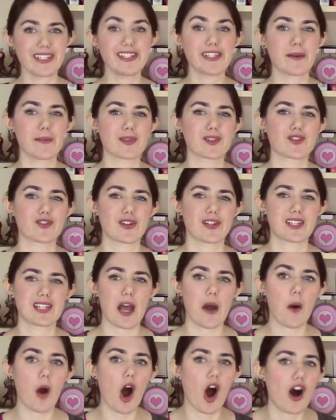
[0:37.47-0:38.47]
demonstrates
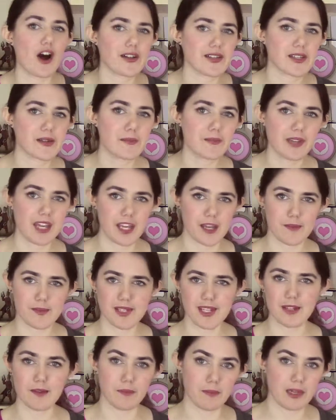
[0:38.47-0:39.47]
how awesome games
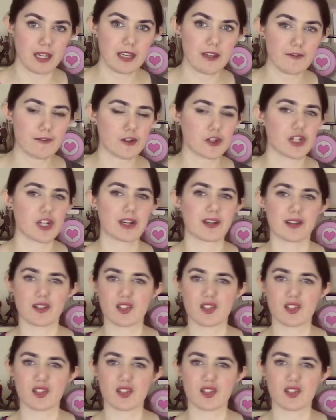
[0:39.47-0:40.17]
can be for sharing